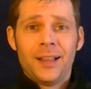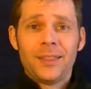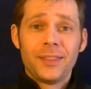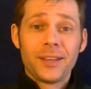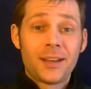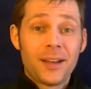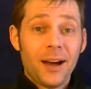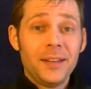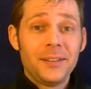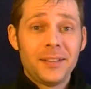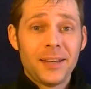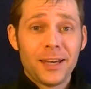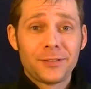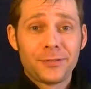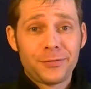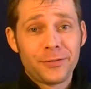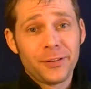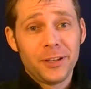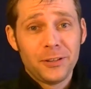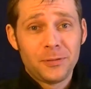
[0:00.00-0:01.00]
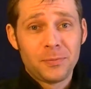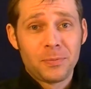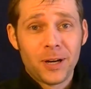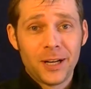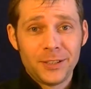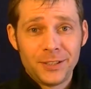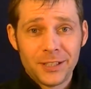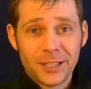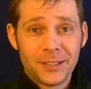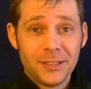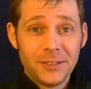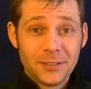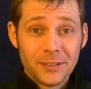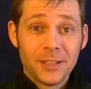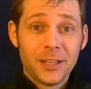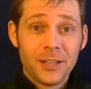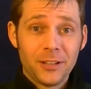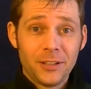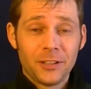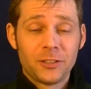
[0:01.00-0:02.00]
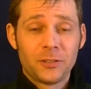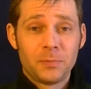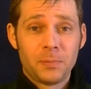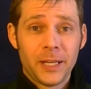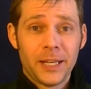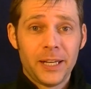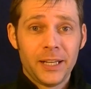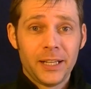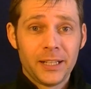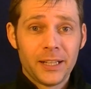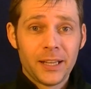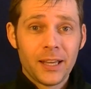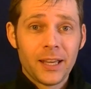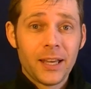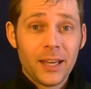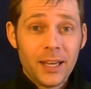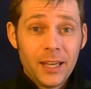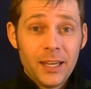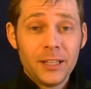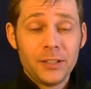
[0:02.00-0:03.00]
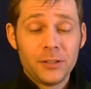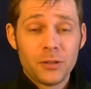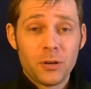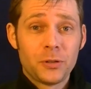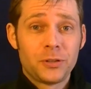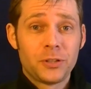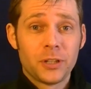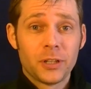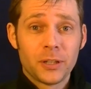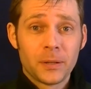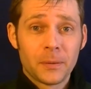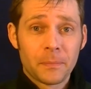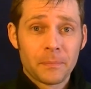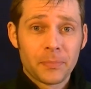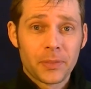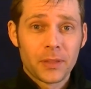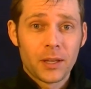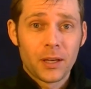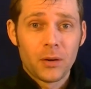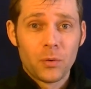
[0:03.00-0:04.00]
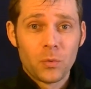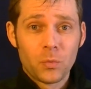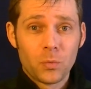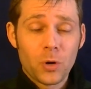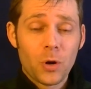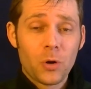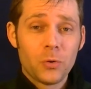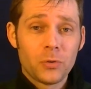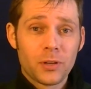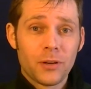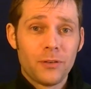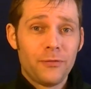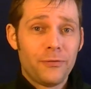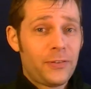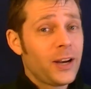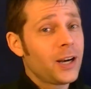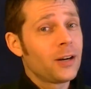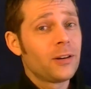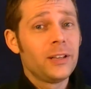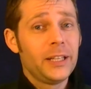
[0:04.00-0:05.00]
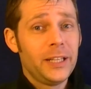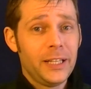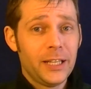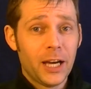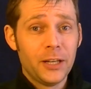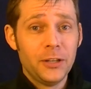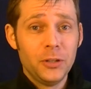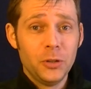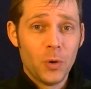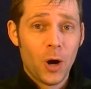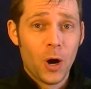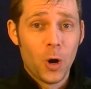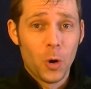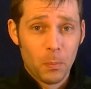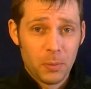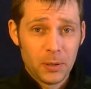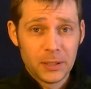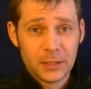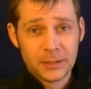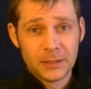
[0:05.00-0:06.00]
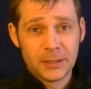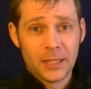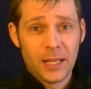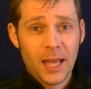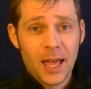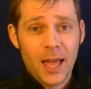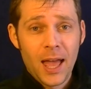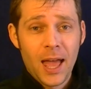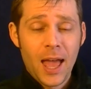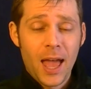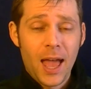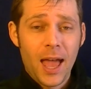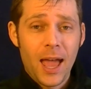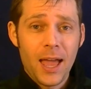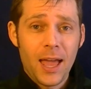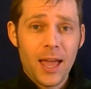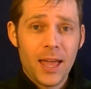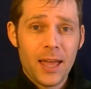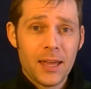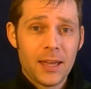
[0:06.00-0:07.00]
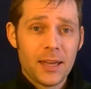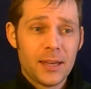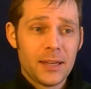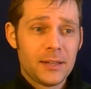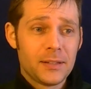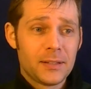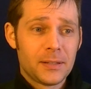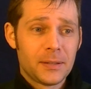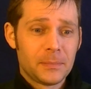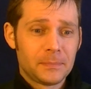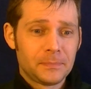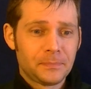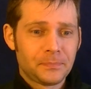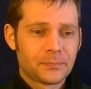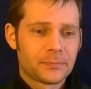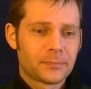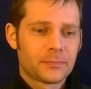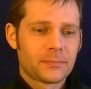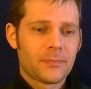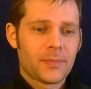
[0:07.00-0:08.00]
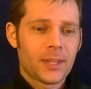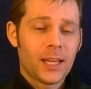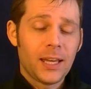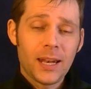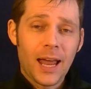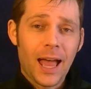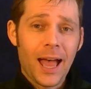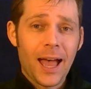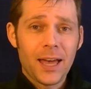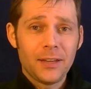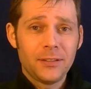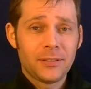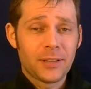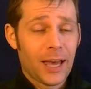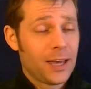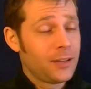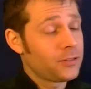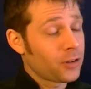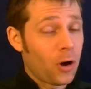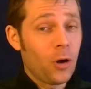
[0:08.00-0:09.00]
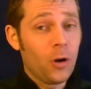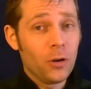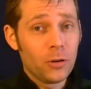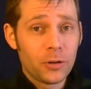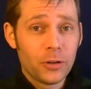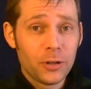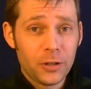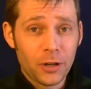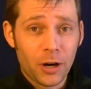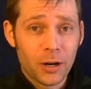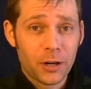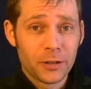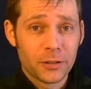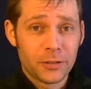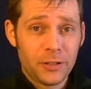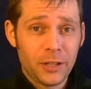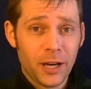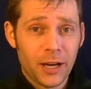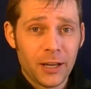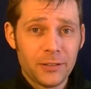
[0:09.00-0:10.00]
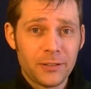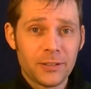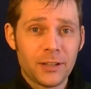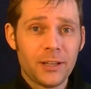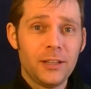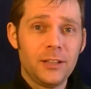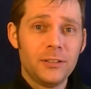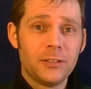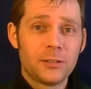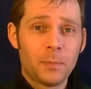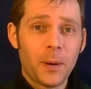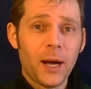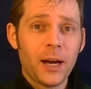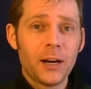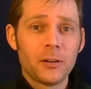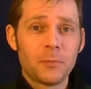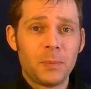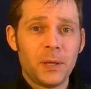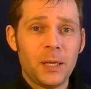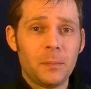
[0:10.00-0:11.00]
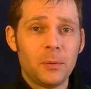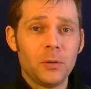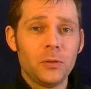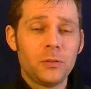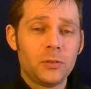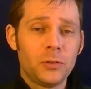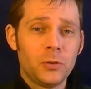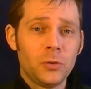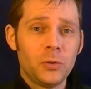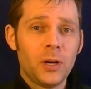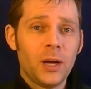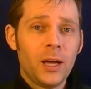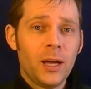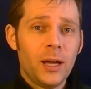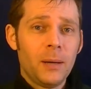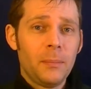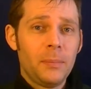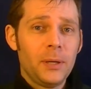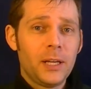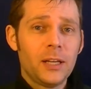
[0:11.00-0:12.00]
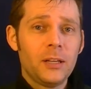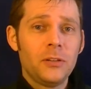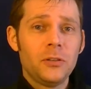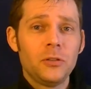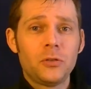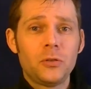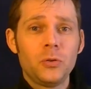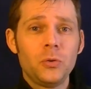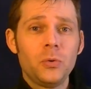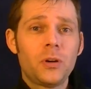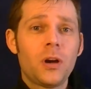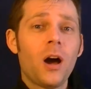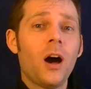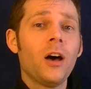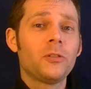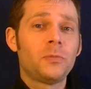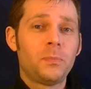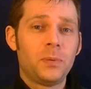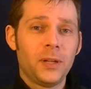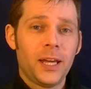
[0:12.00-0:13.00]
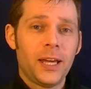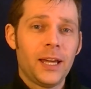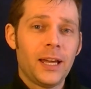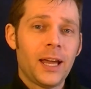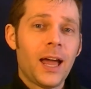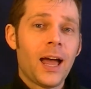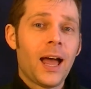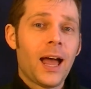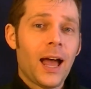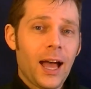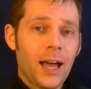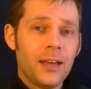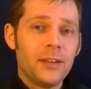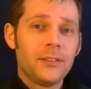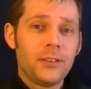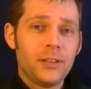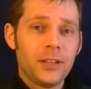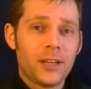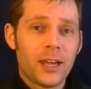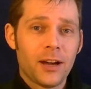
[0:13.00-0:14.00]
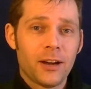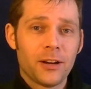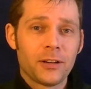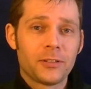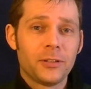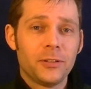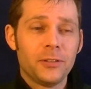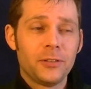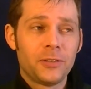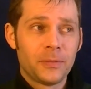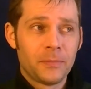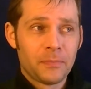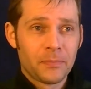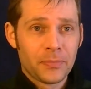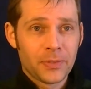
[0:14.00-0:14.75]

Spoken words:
The context for this project needs a little explaining. Ian Dosher wrote Verily a New Hope, and it has, as all good art does, inspired people to begin to cosplay as the characters